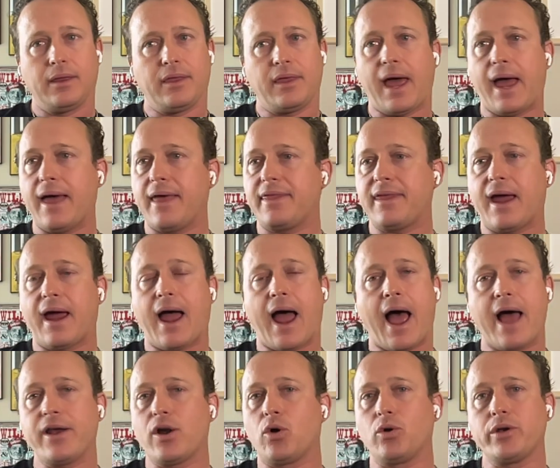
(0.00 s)
That
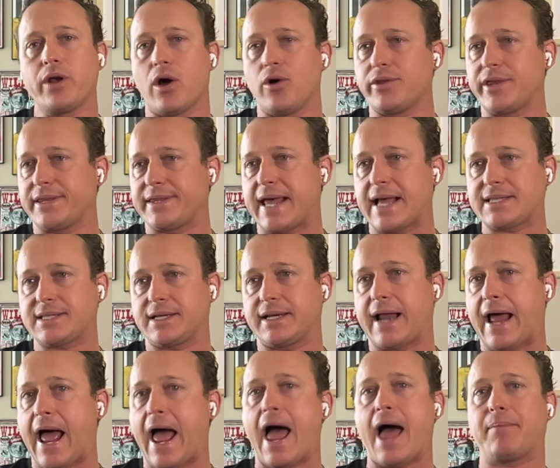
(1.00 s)
I don't know that that's
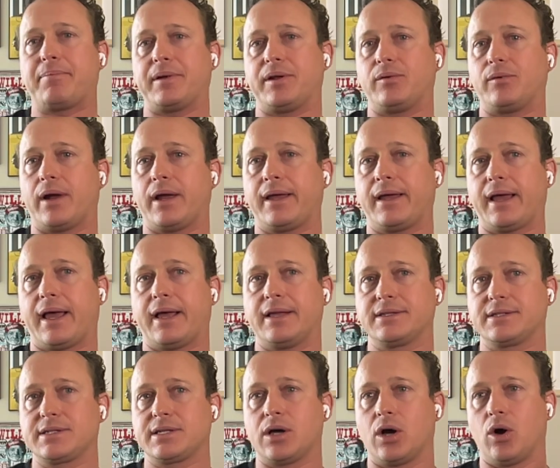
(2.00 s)
going to happen, right?
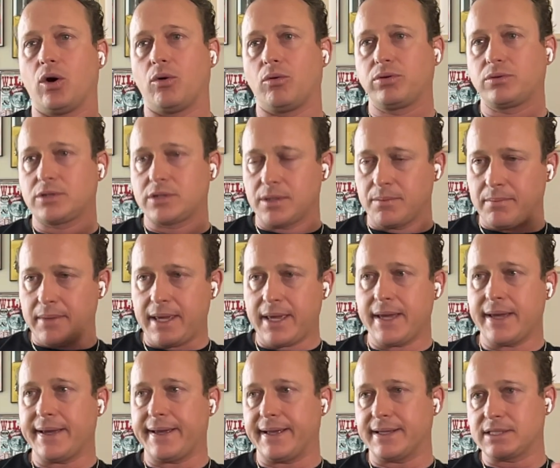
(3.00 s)
And so to
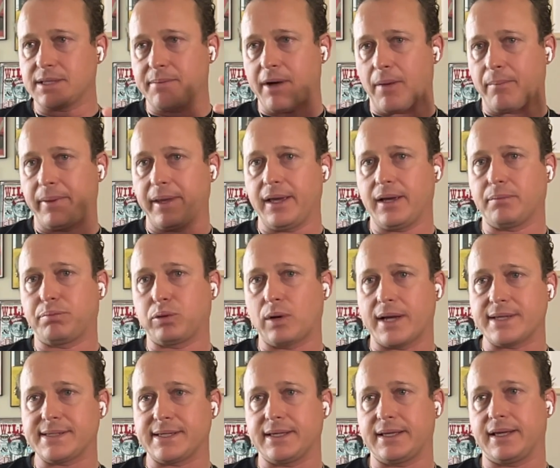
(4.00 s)
me, it's about being
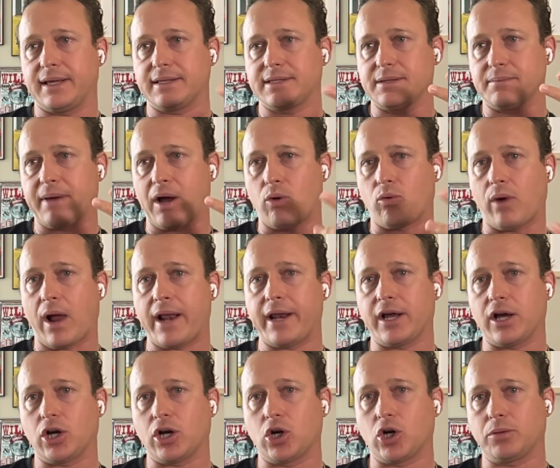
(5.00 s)
present. It's about
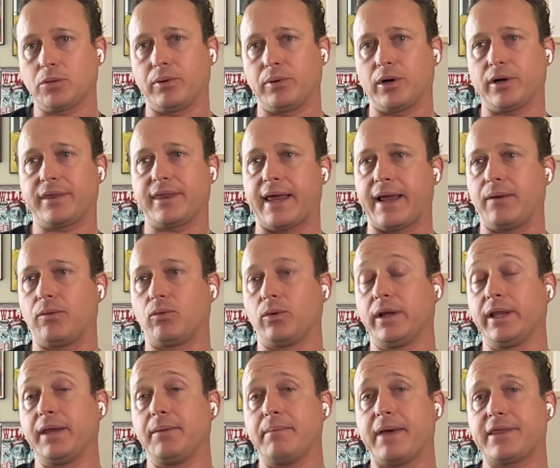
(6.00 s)
writing a cookbook that
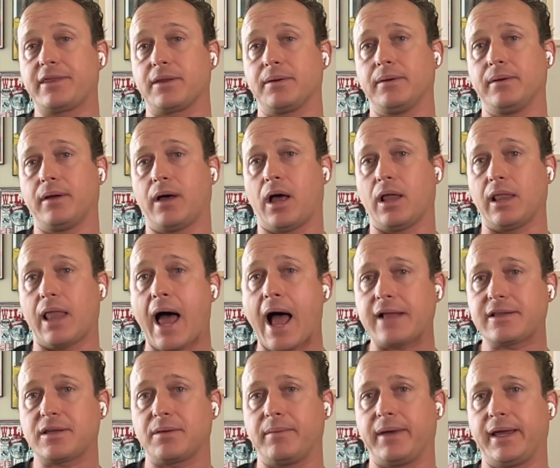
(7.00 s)
really meant a
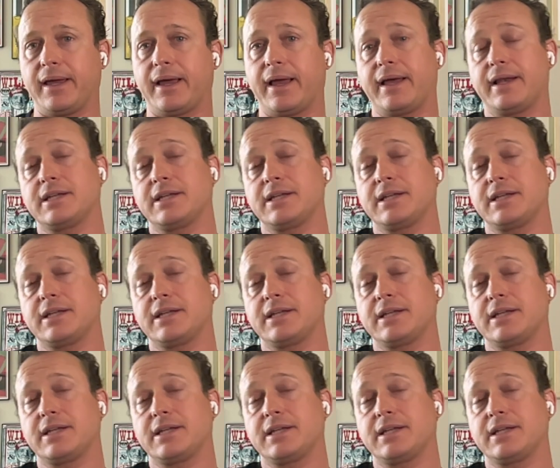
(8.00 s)
lot to me.